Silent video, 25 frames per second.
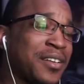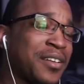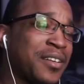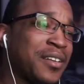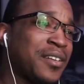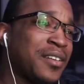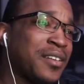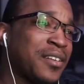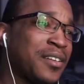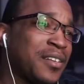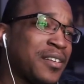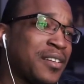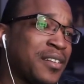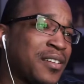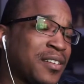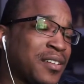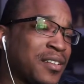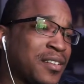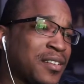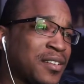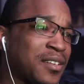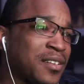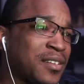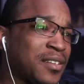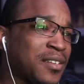
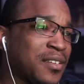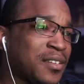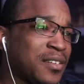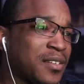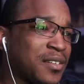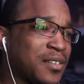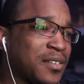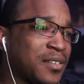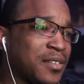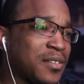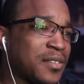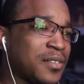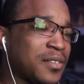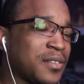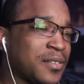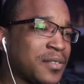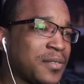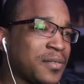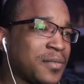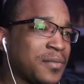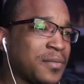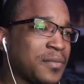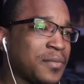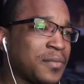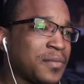
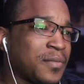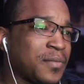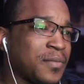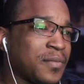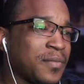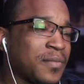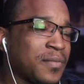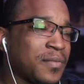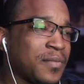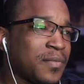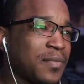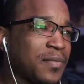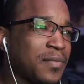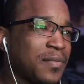No one is speaking in this clip.